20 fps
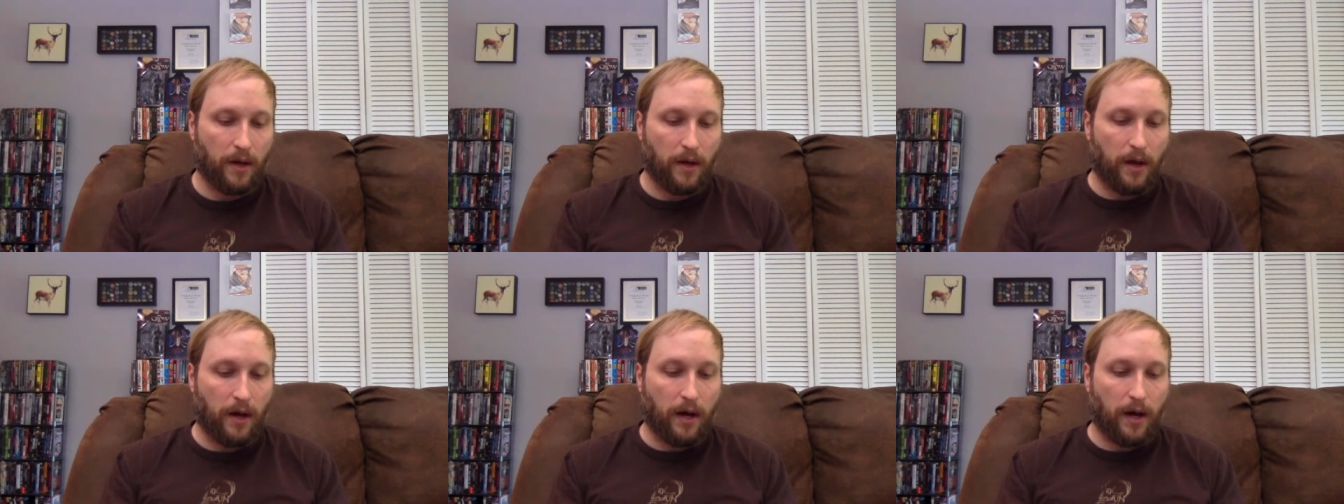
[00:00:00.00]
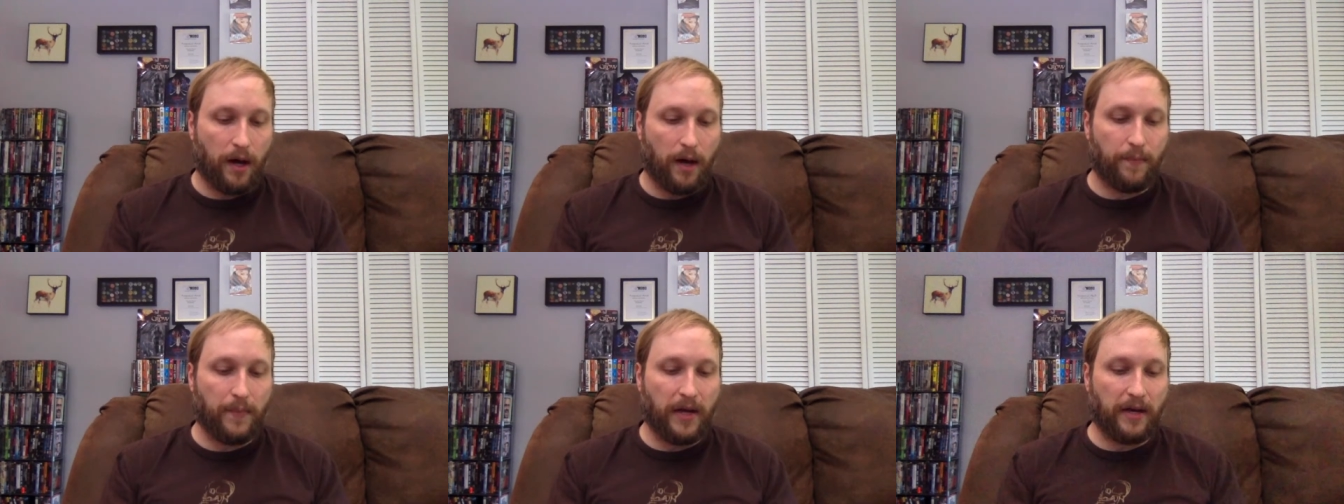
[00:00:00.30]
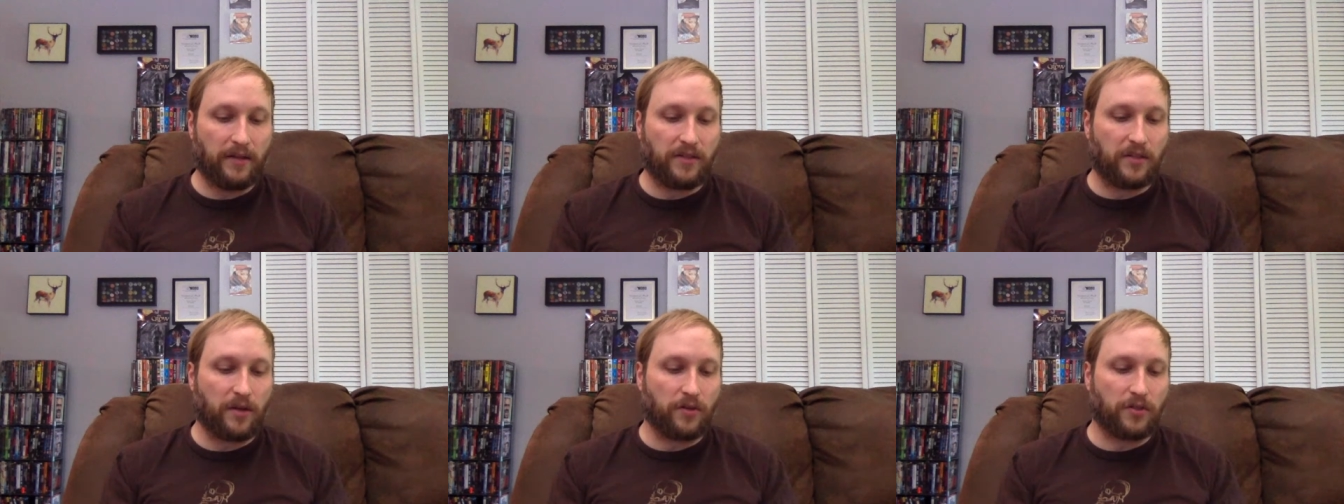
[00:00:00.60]
Um,
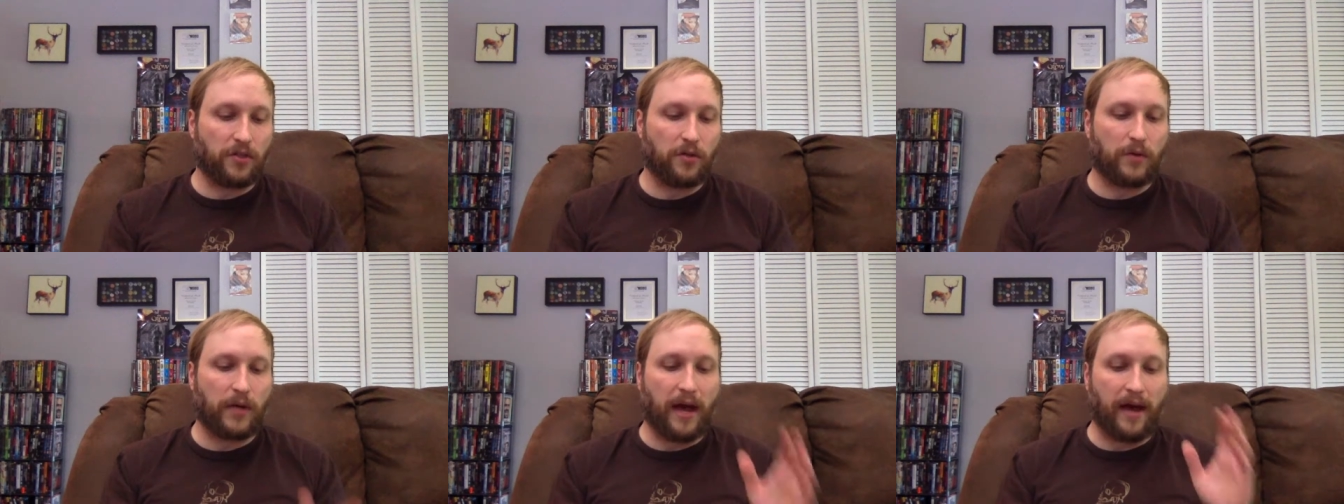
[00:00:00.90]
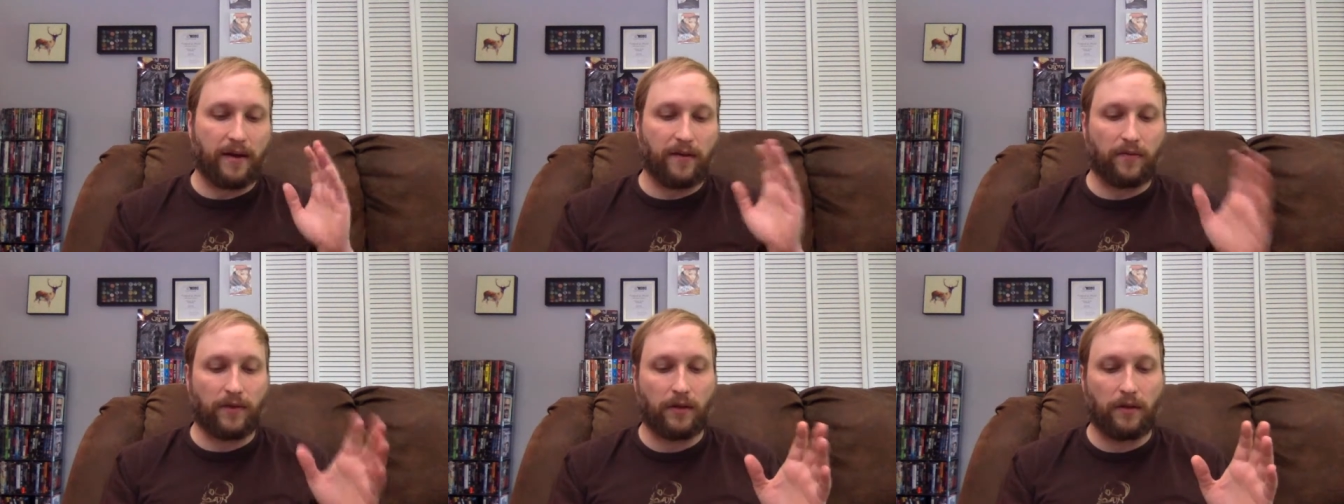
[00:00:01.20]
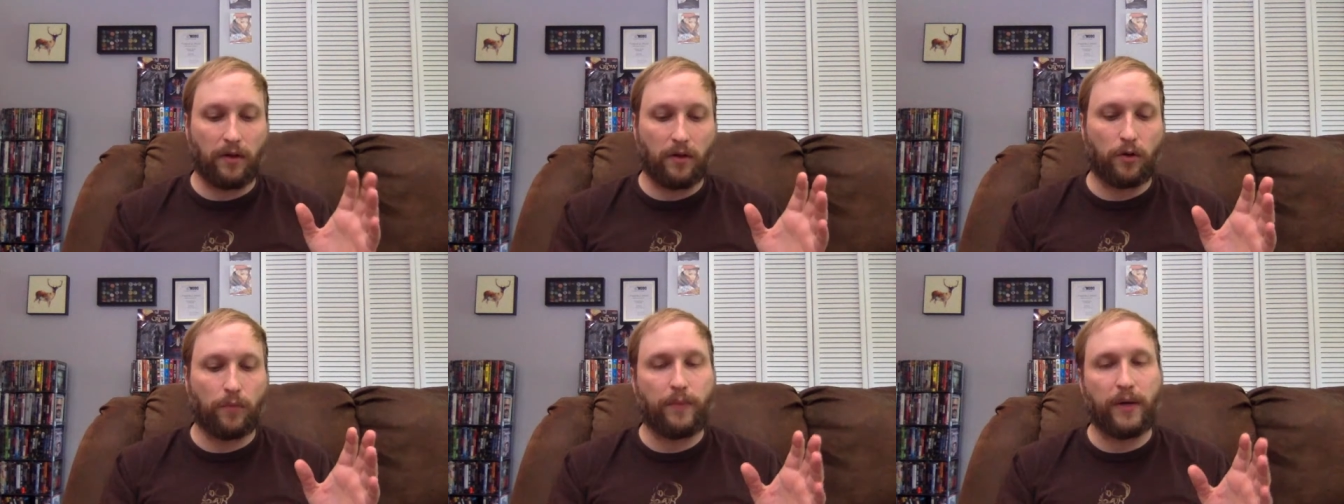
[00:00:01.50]
and it's also kind of a
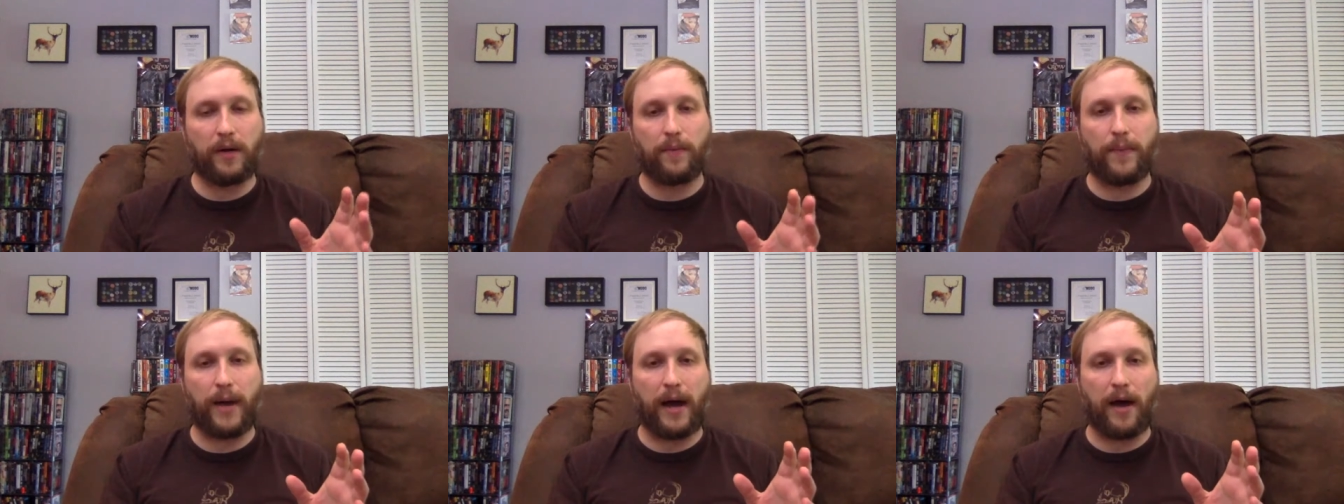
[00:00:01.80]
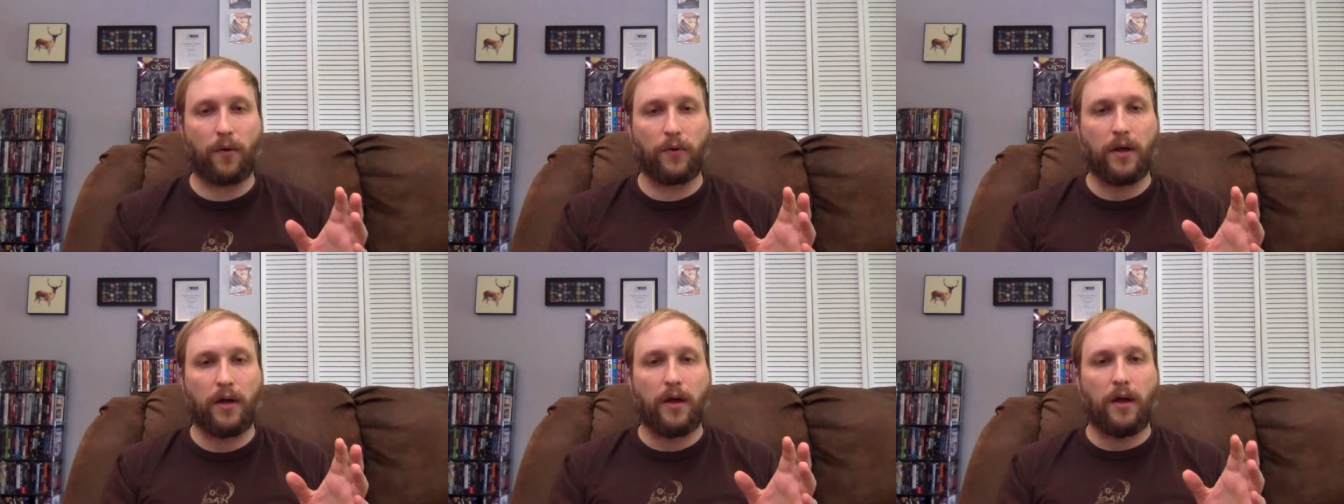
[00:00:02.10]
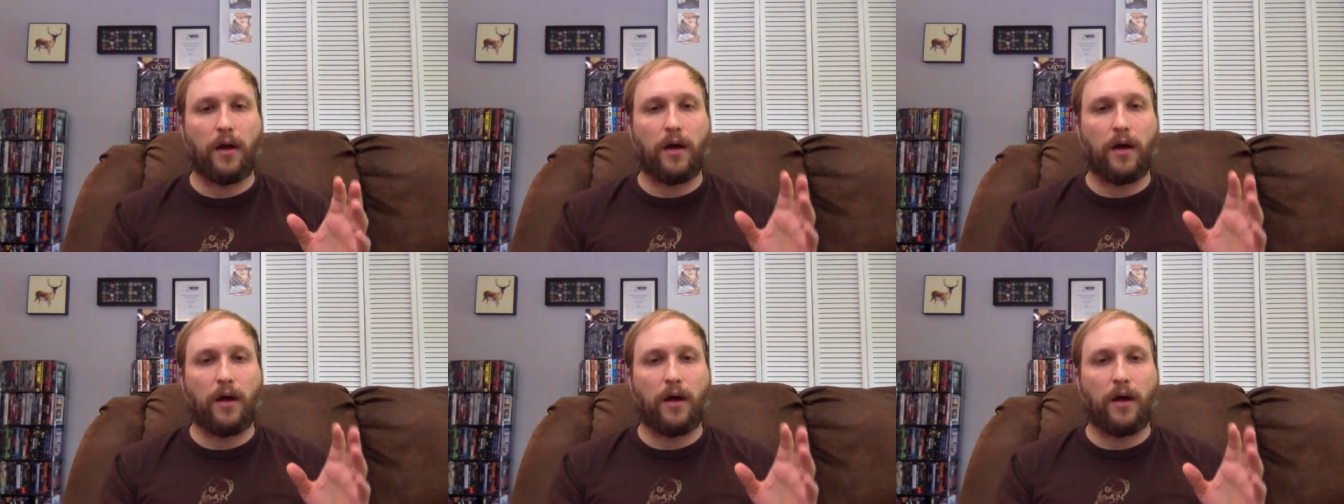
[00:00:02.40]
little bit about